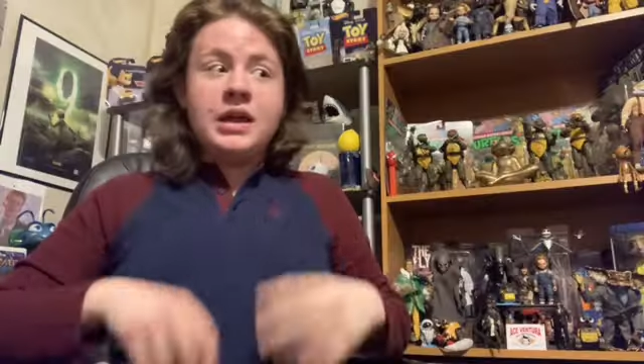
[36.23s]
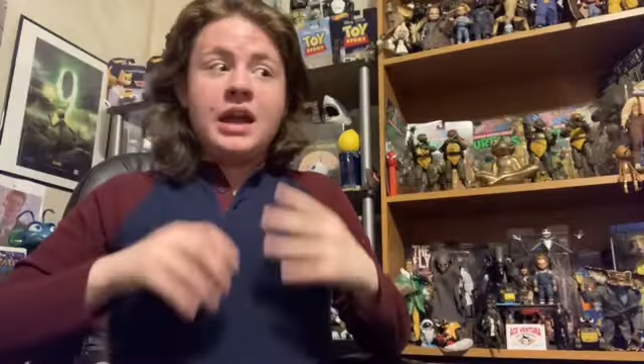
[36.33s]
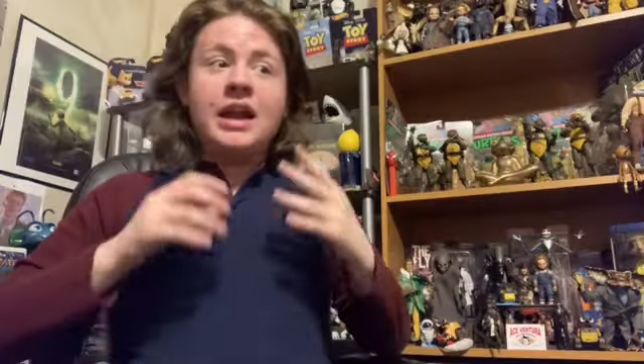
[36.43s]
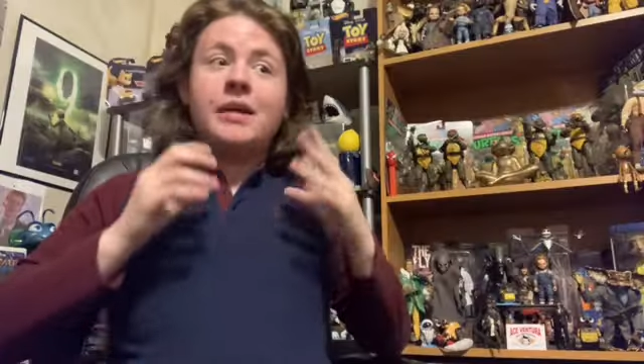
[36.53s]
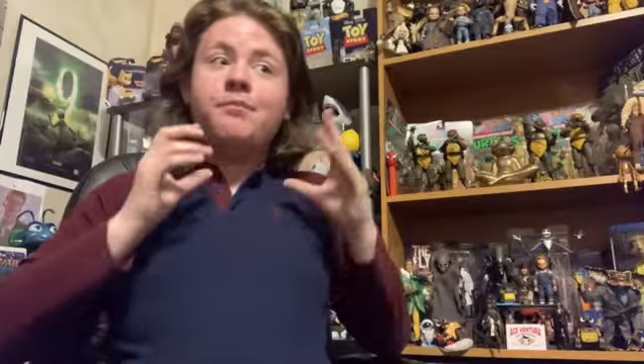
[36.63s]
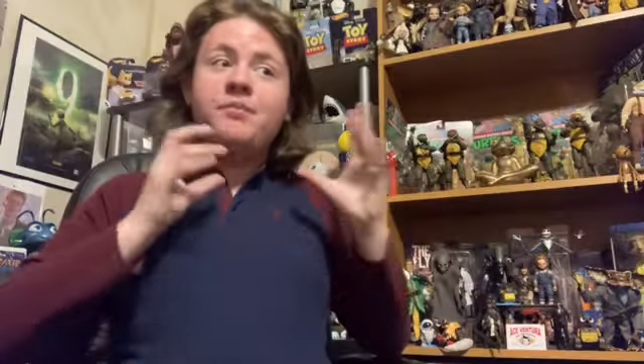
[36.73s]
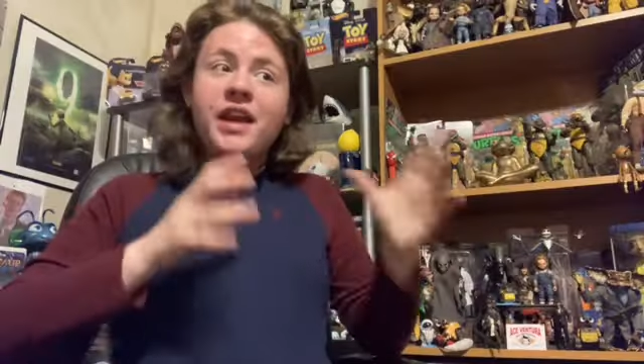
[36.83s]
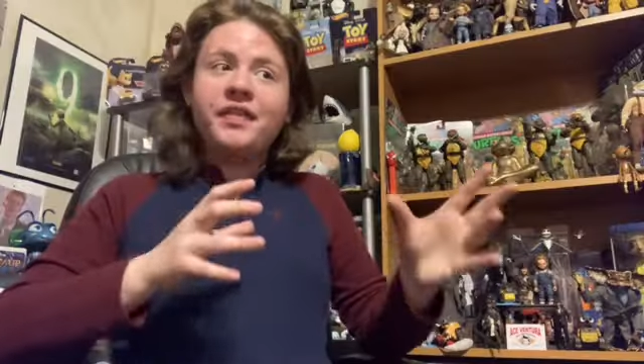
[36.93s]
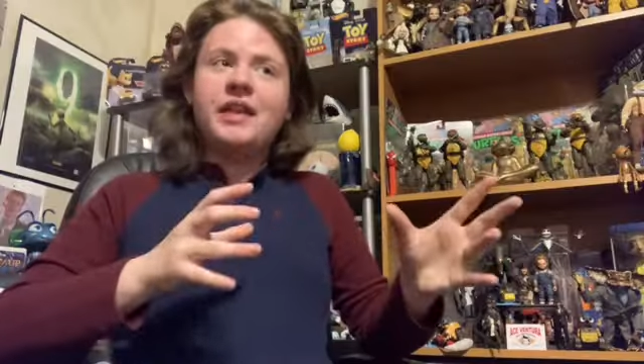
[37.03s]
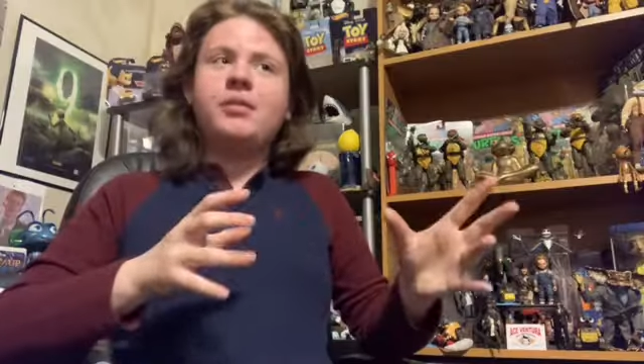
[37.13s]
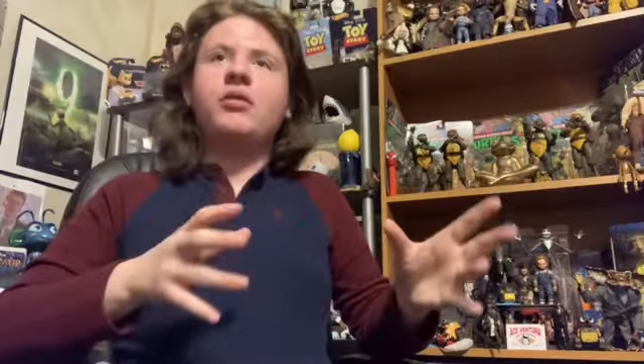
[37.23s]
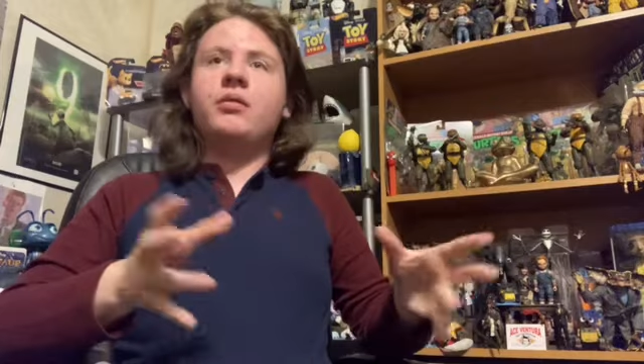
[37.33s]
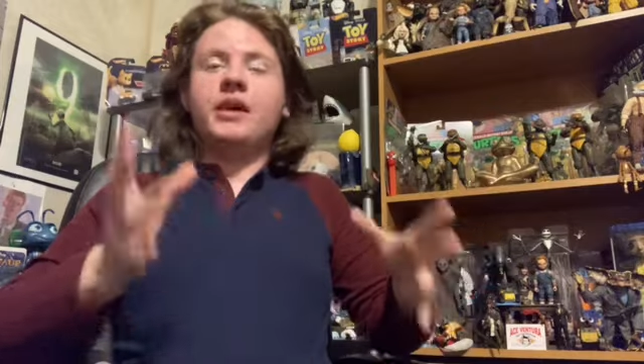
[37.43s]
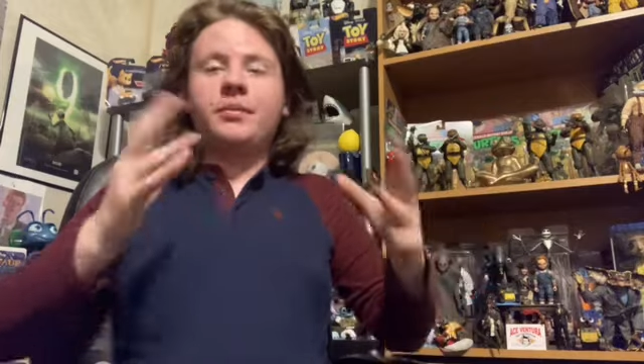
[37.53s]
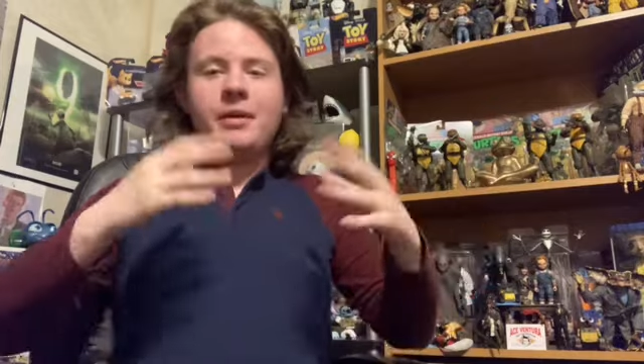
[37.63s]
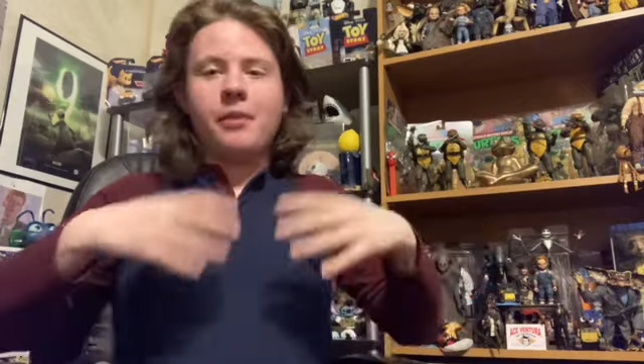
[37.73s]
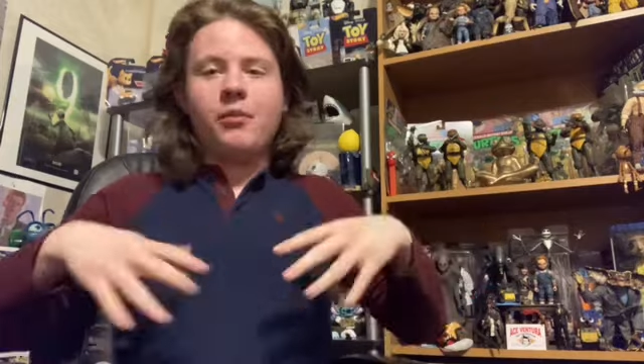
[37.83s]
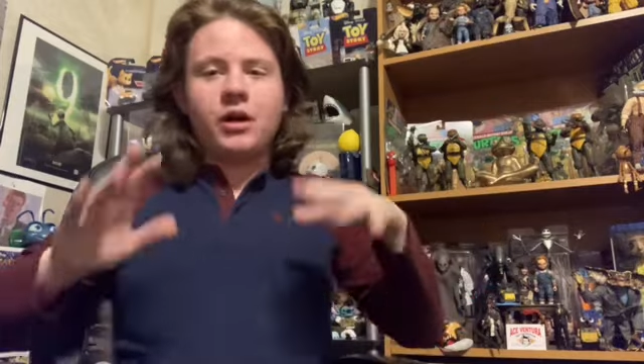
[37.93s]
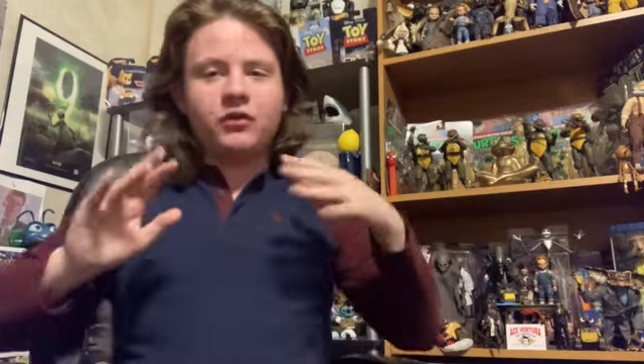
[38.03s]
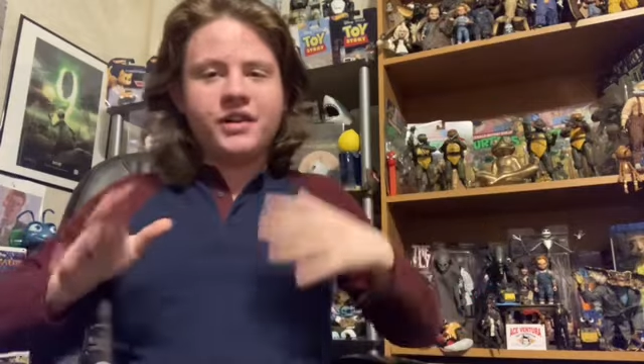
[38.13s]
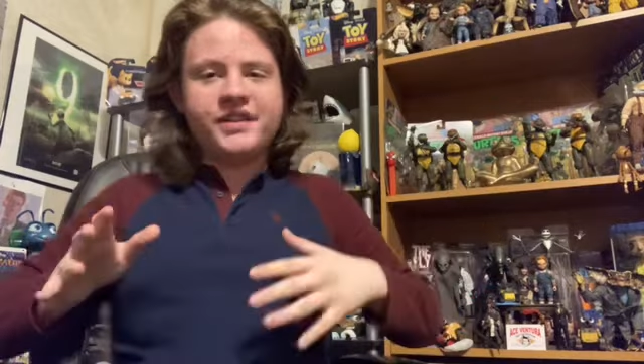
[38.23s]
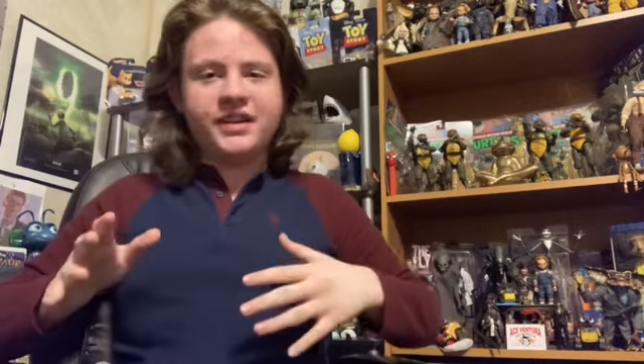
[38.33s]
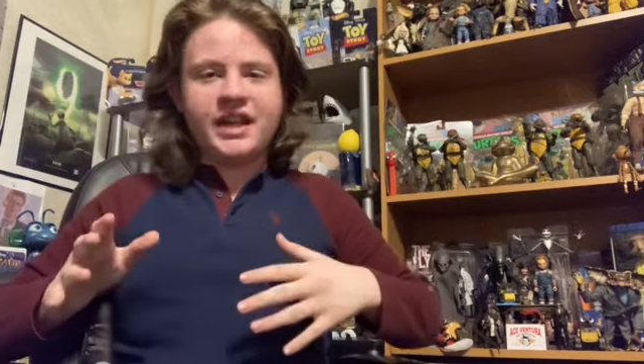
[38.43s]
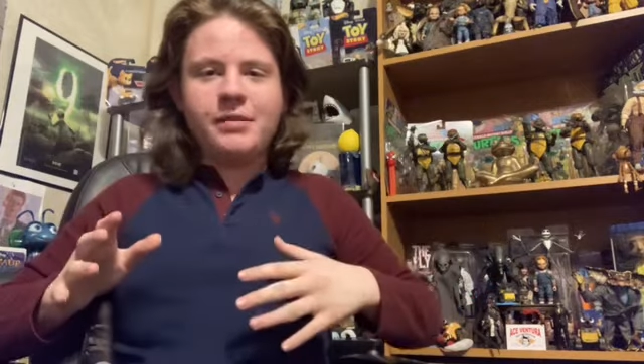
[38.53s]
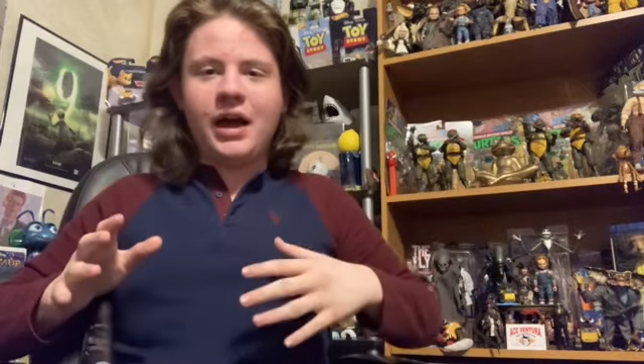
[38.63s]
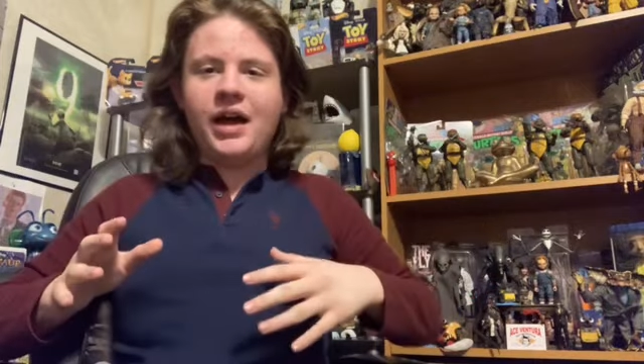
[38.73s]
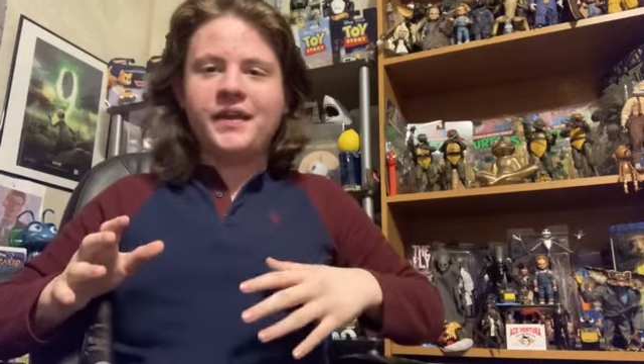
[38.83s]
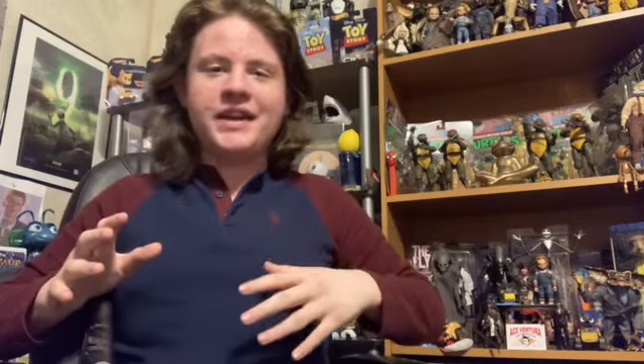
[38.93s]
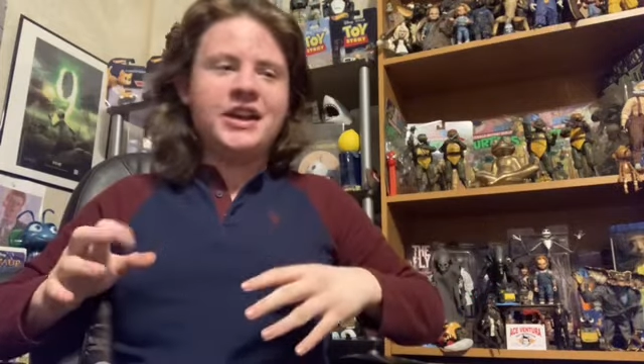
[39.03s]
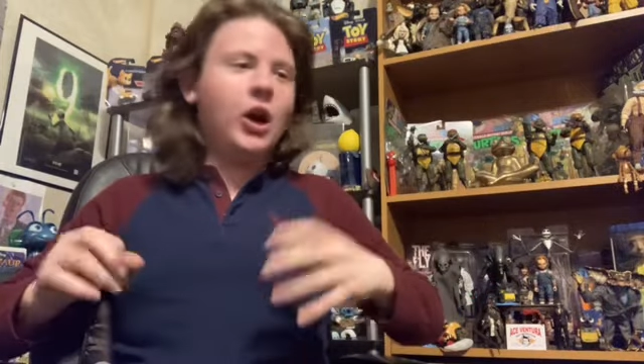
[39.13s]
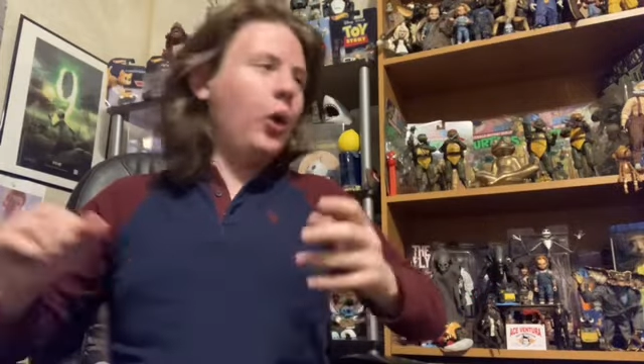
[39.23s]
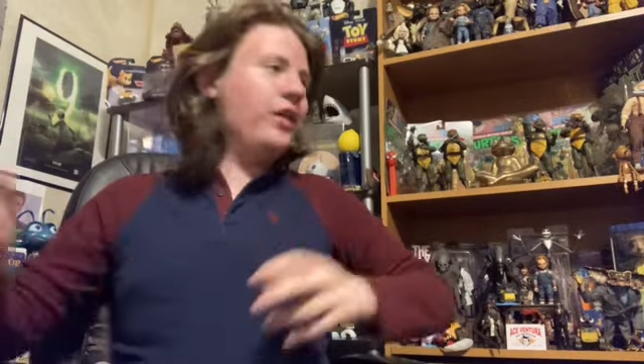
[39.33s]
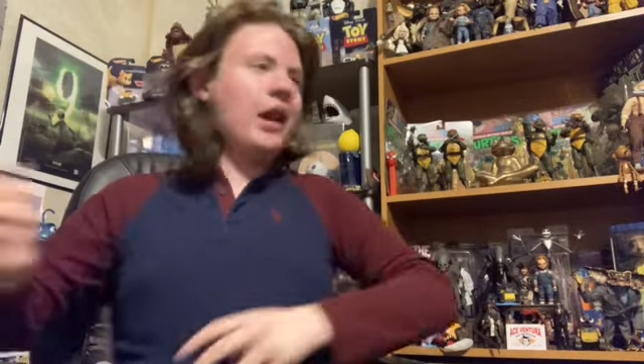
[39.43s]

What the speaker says: And a big thing people were complaining about Marvel recently, about how they, you know,